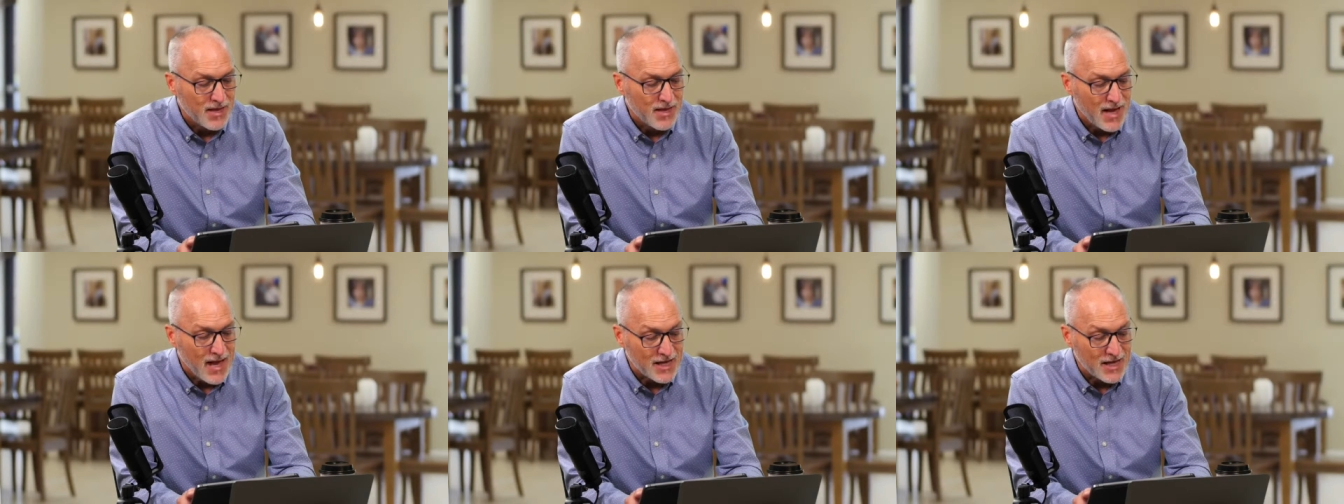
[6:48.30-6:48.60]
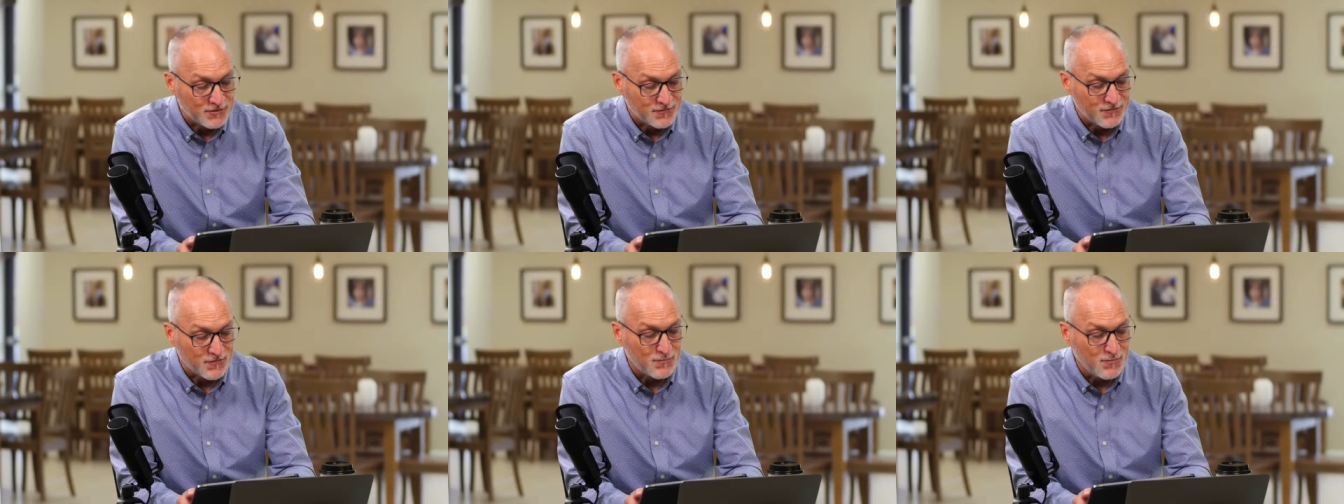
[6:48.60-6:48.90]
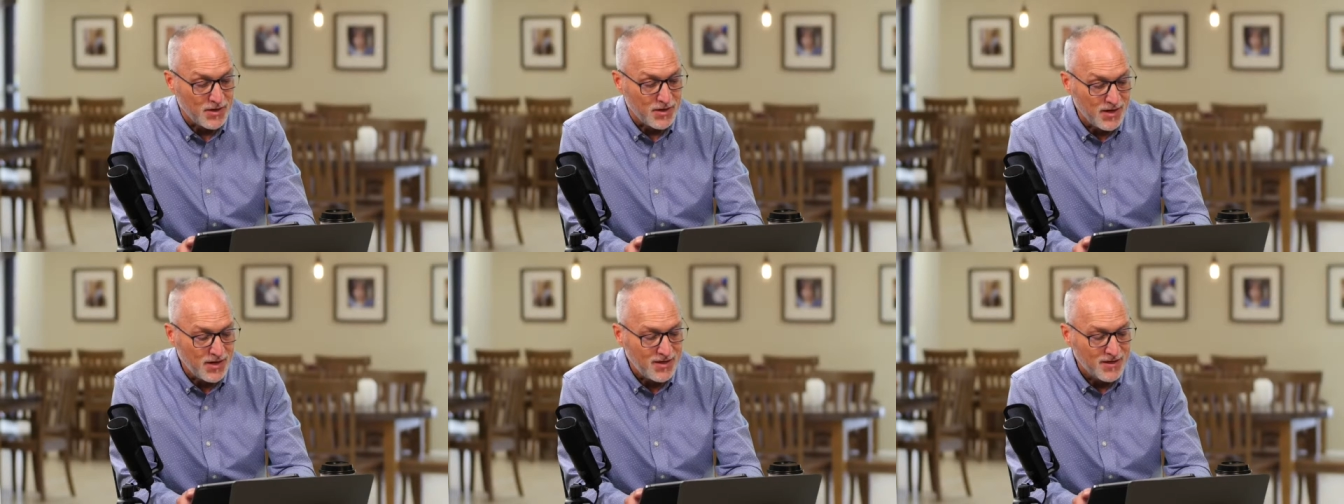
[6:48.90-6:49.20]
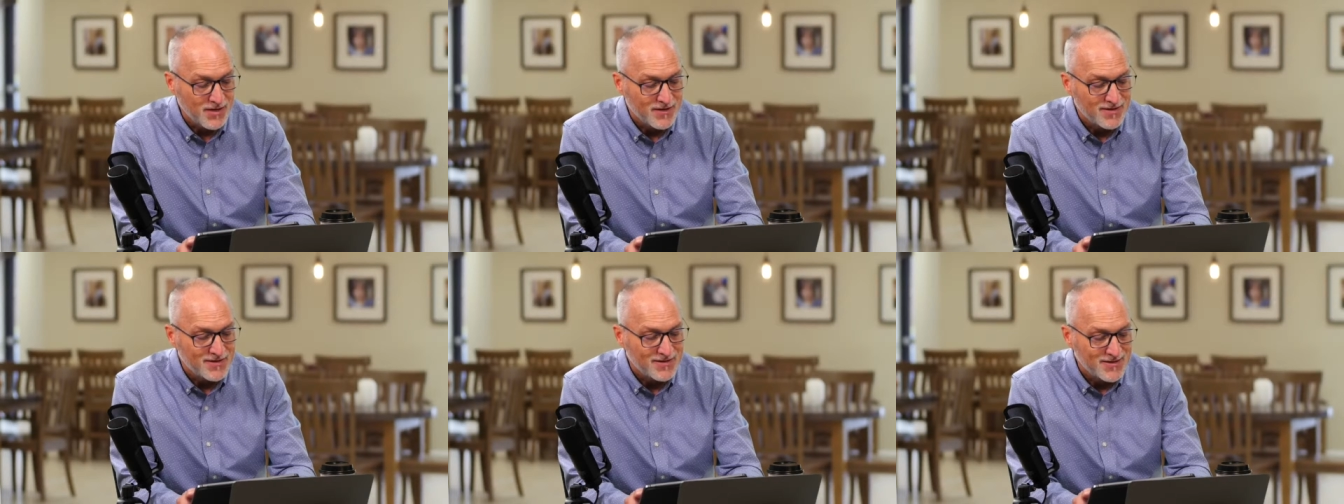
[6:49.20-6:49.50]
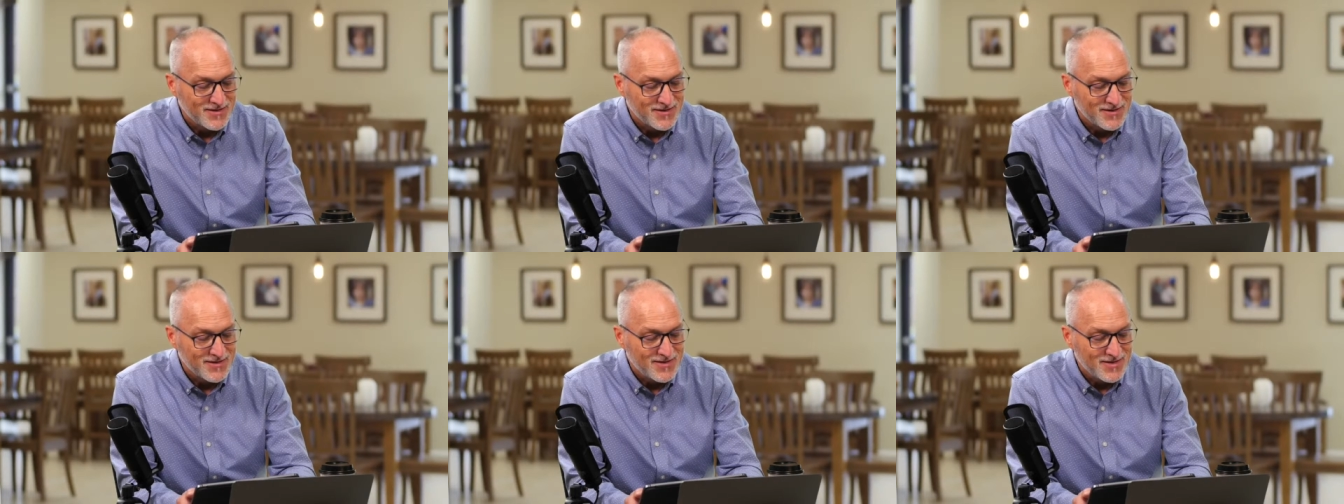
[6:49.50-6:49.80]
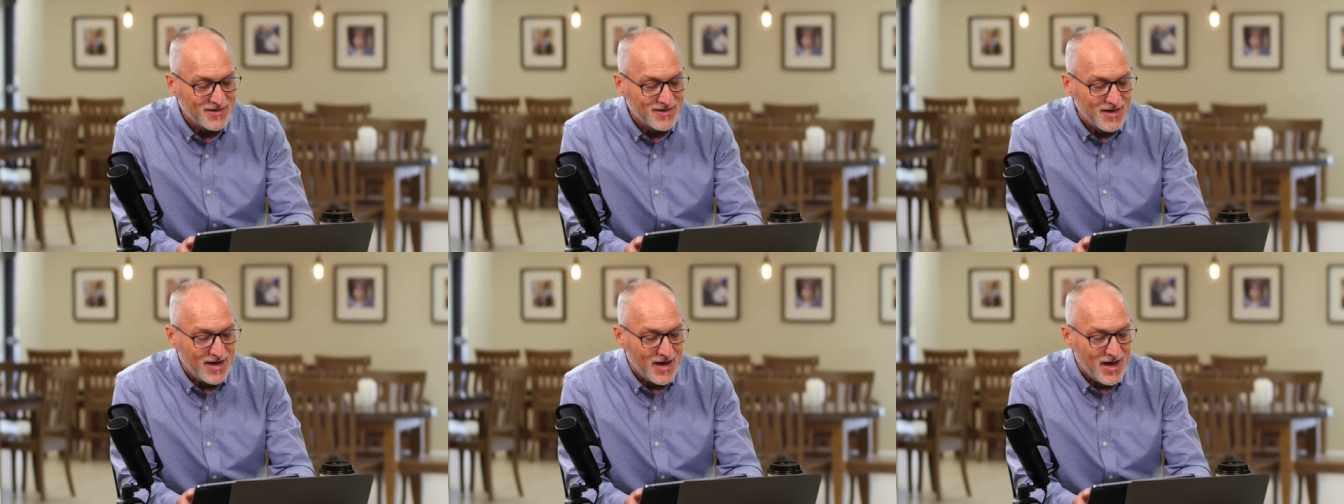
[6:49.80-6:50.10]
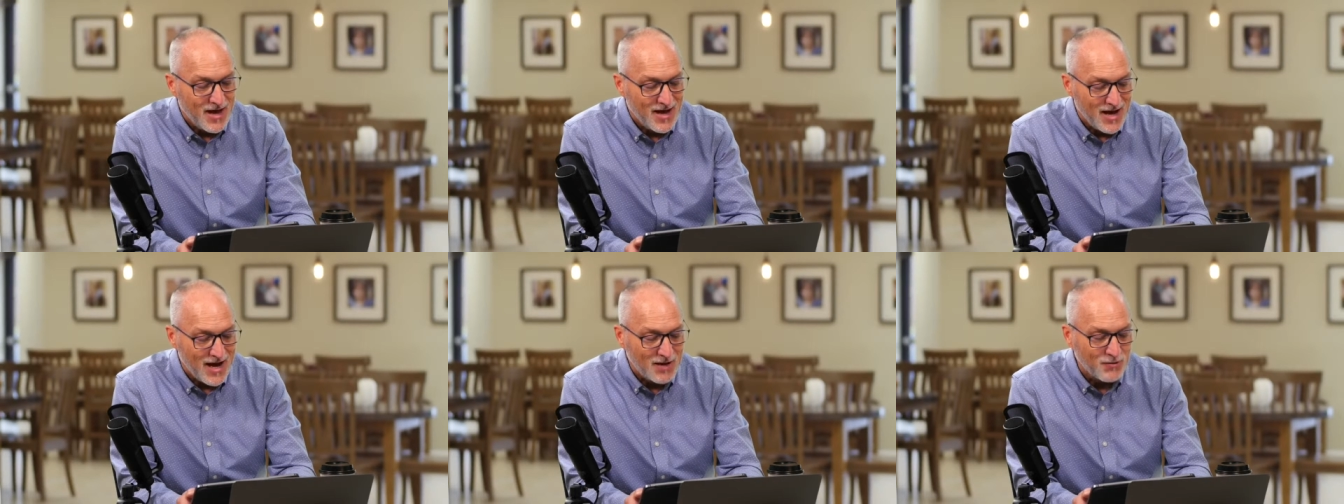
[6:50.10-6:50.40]
As for me,
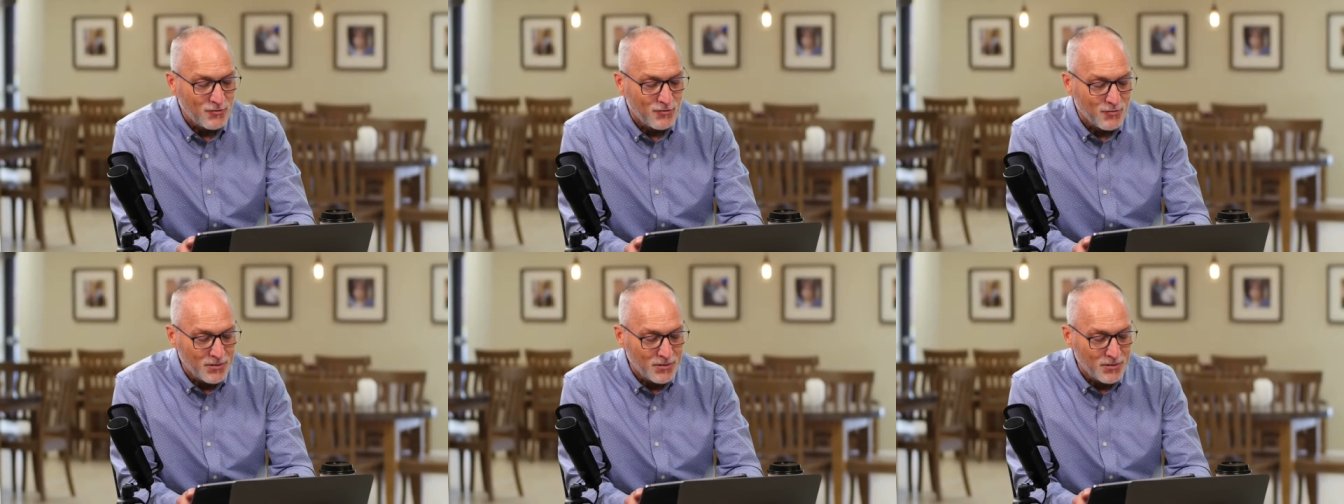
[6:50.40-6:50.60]
I will